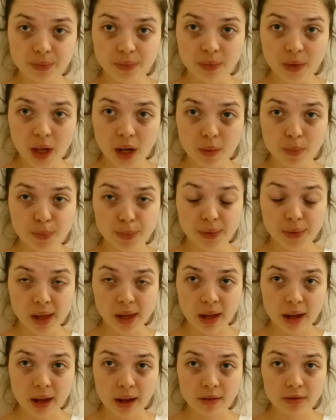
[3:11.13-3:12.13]
Yep, the
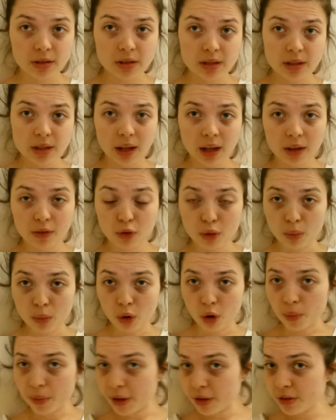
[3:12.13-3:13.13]
hair is even
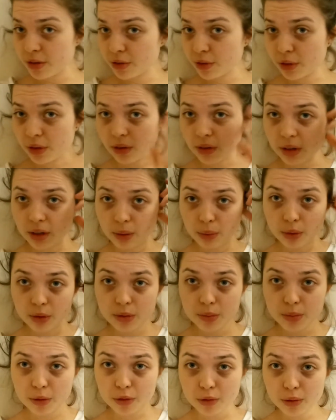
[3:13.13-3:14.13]
more beautiful than it was
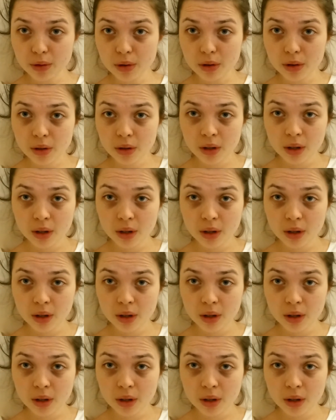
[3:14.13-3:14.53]
before.